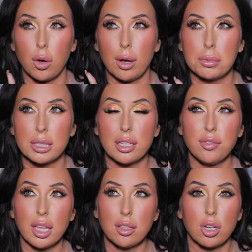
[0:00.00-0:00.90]
I believe
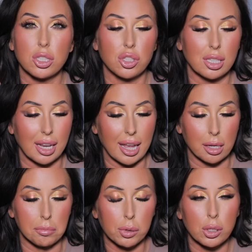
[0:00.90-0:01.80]
they launched in
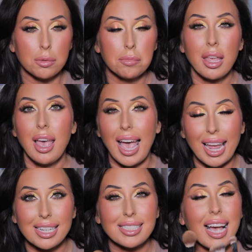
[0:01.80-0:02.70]
April.
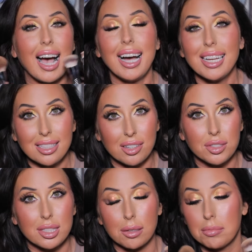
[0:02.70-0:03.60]
And I love
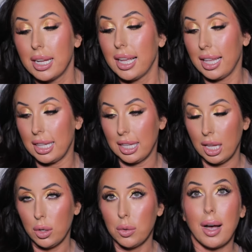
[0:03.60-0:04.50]
Sigma.
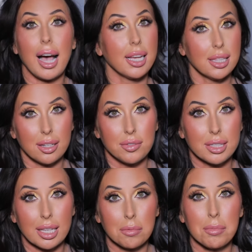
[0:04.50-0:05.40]
Hello, I love
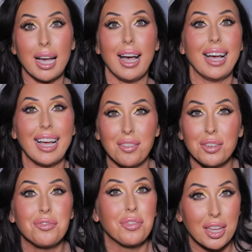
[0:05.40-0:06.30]
Sigma. I have a
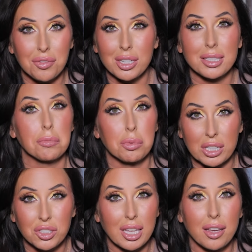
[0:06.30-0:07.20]
favorites
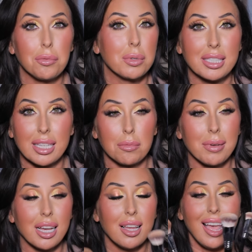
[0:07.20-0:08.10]
brush set with
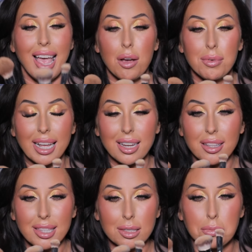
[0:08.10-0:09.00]
Sigma, and when I
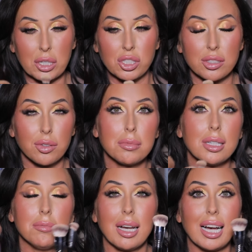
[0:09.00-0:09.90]
got these brushes from
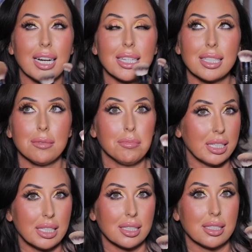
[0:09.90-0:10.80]
them, I
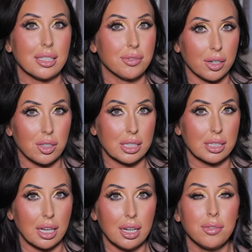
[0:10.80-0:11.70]
immediately fell in
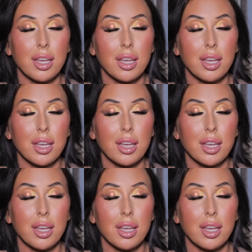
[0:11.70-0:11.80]
love.